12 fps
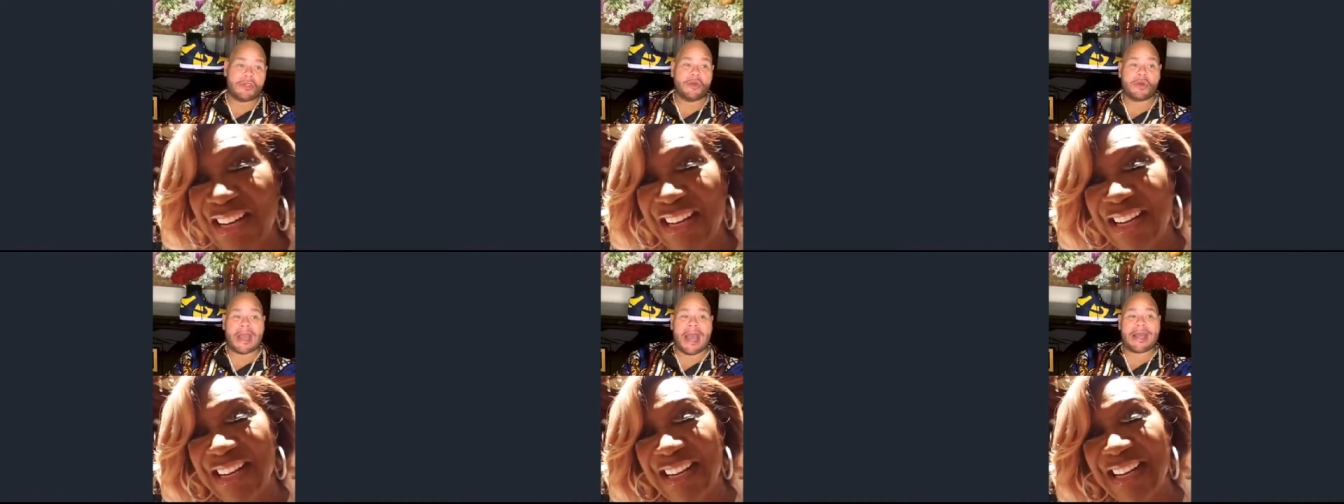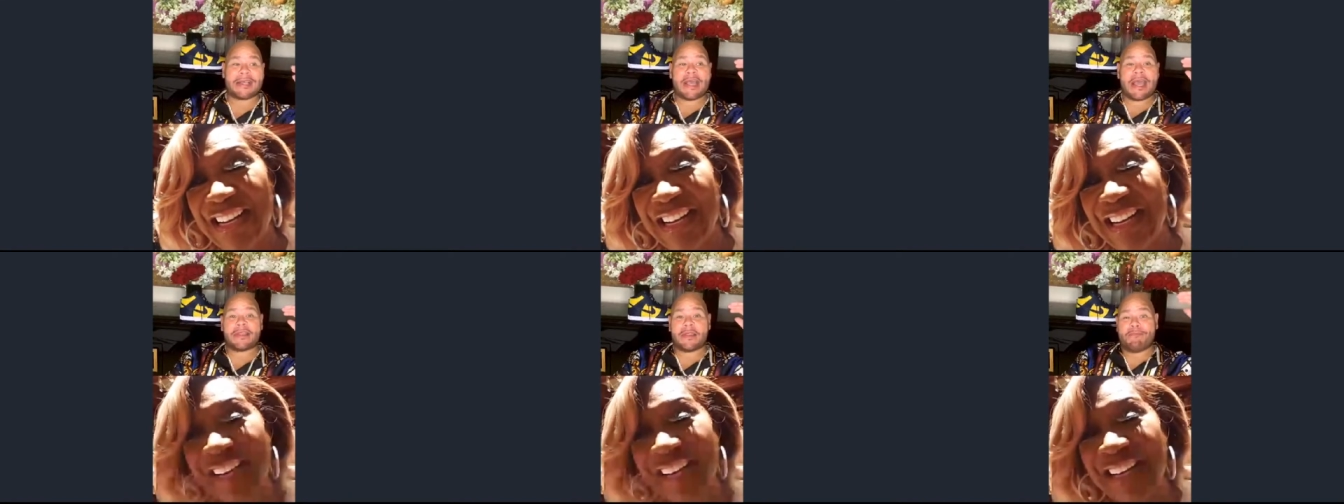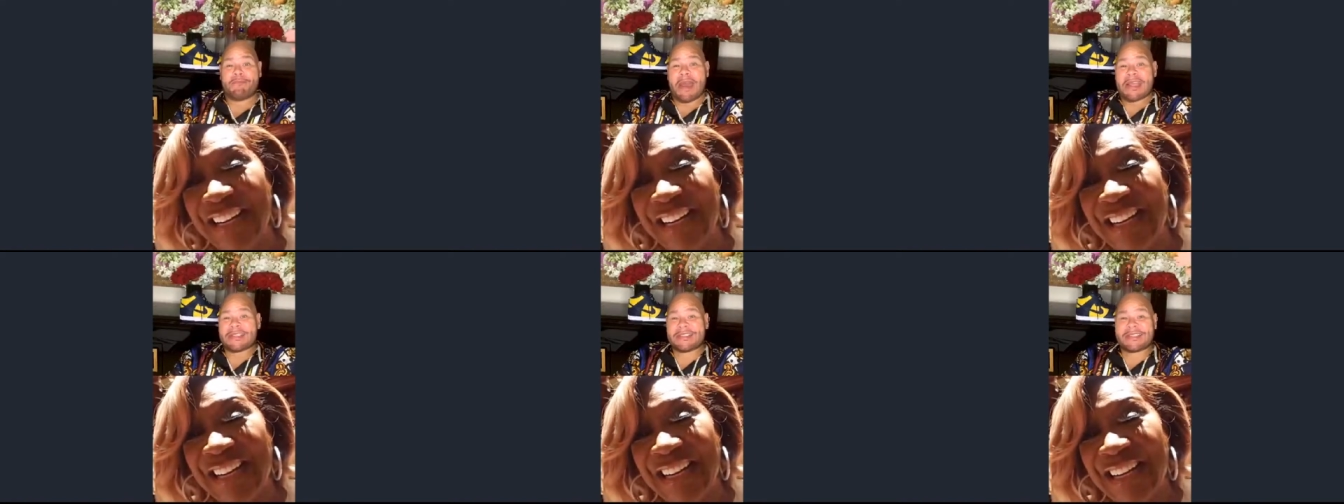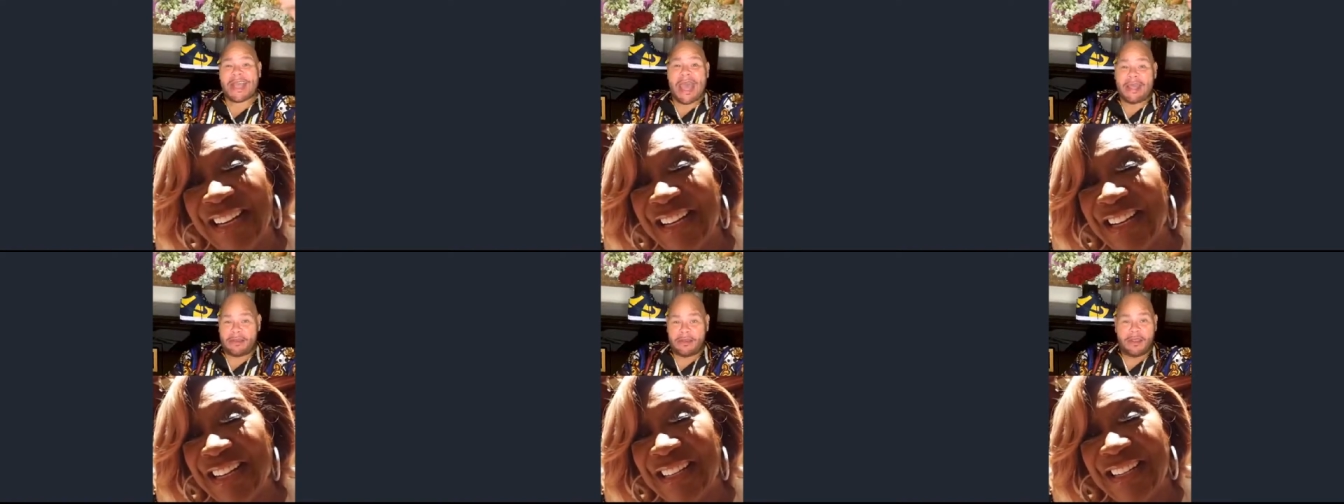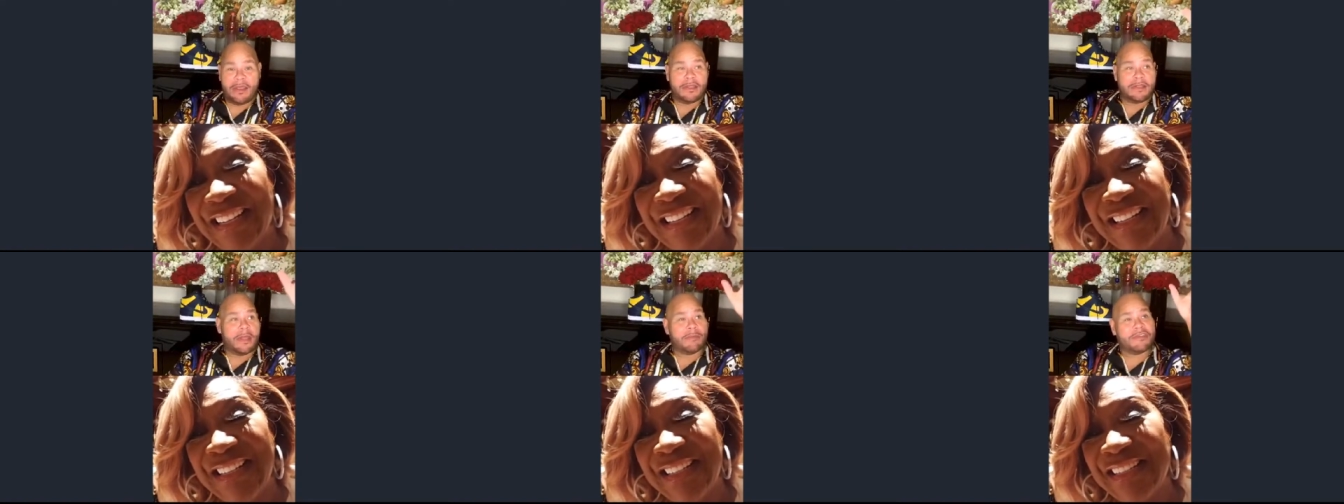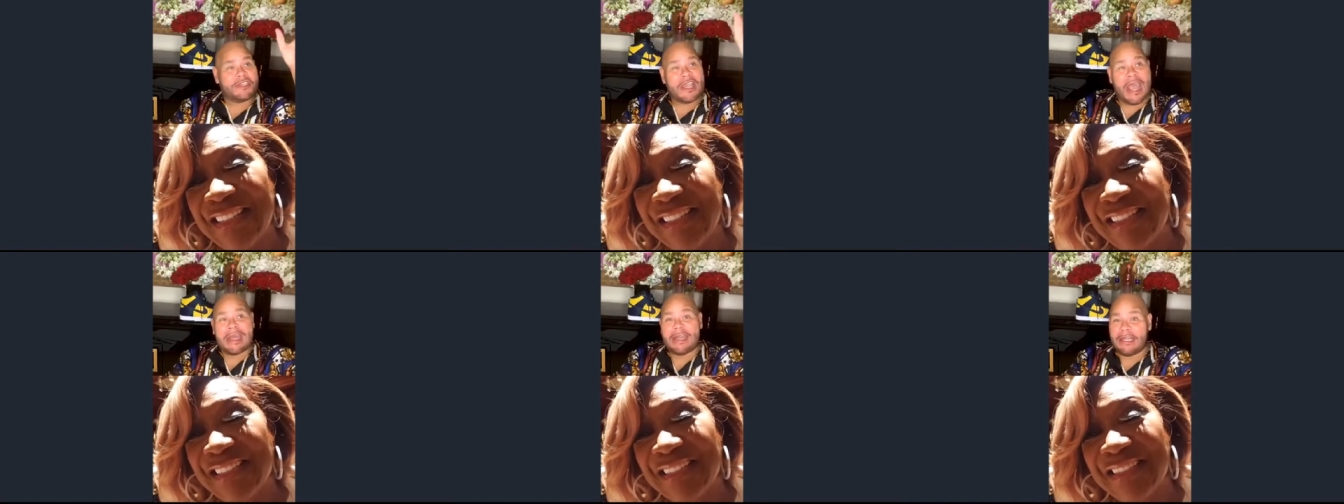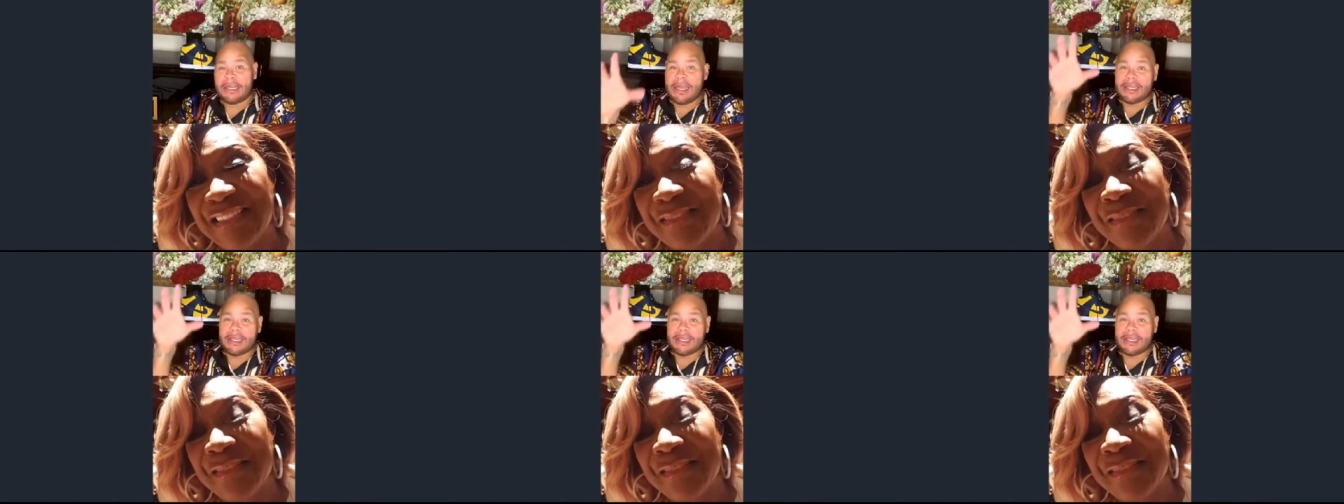You guys had the best set. Them chandeliers were